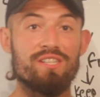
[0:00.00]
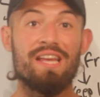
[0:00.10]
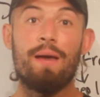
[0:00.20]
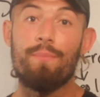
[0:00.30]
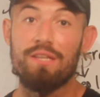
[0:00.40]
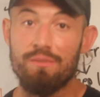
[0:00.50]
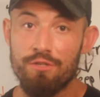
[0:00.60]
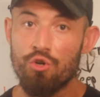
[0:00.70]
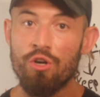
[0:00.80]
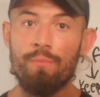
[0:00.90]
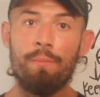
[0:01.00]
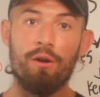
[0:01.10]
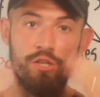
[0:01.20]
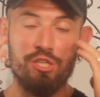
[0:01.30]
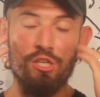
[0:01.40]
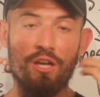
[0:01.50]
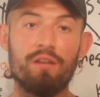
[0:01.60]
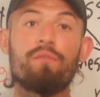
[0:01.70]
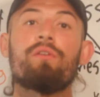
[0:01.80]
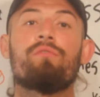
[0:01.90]
happens. The majority of people are just stuck in
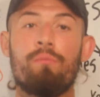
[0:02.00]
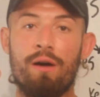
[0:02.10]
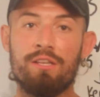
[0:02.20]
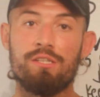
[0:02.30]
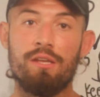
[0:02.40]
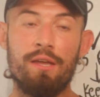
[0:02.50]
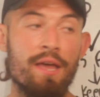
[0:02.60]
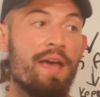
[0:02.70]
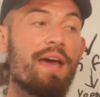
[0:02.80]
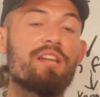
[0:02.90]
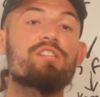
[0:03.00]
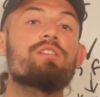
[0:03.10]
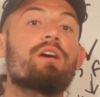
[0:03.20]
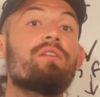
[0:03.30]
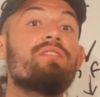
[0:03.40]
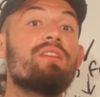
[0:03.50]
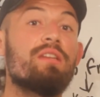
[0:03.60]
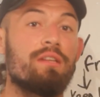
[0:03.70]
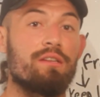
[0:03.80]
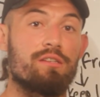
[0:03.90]
a fearful mindset and a stuck of
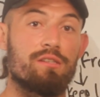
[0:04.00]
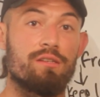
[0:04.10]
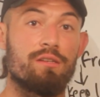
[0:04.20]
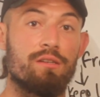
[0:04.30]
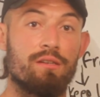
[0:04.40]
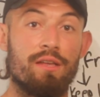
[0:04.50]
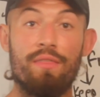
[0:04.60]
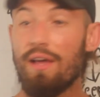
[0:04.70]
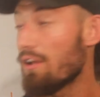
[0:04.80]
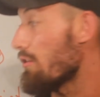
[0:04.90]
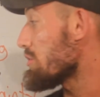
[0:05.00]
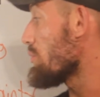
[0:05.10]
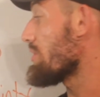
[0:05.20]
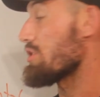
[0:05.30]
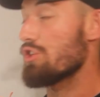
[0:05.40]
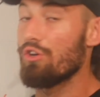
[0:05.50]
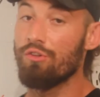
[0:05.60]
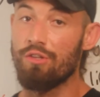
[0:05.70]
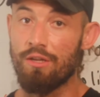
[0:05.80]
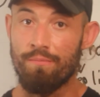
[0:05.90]
neediness. And that goes with the
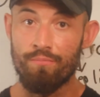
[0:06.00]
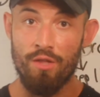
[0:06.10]
certainty.